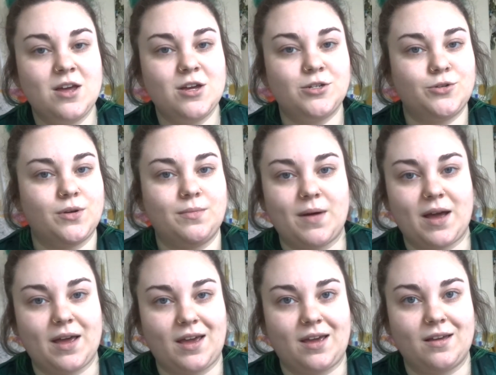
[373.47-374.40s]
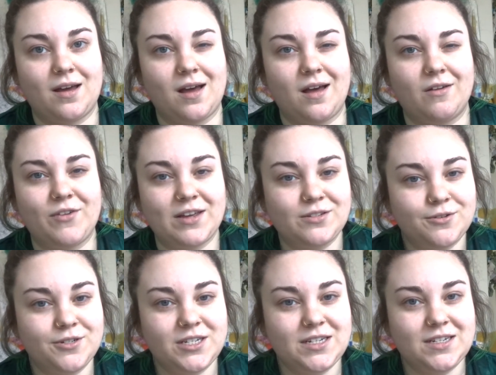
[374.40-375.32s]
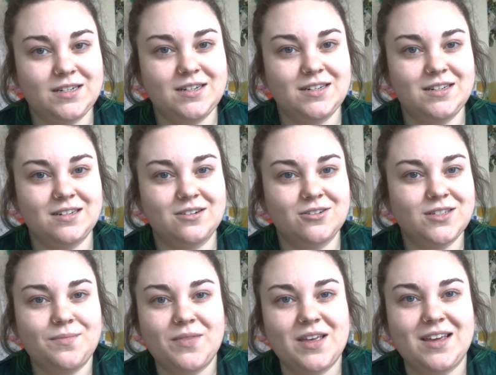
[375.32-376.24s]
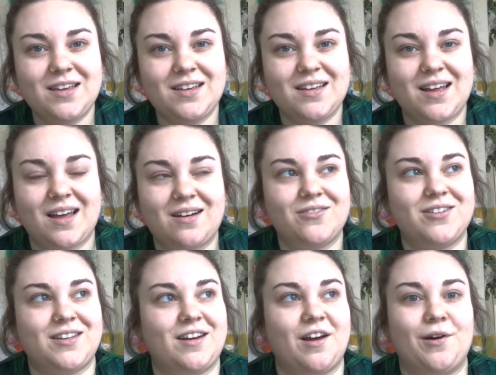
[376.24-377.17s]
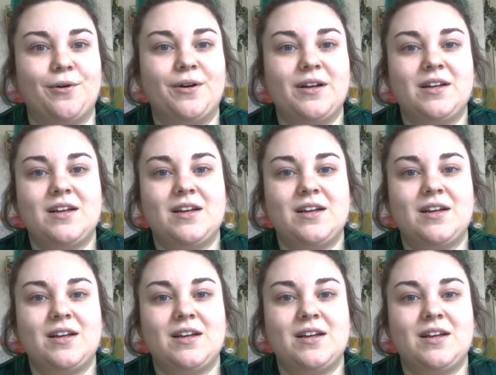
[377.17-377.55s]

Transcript: doing my face routine or something. I don't really know.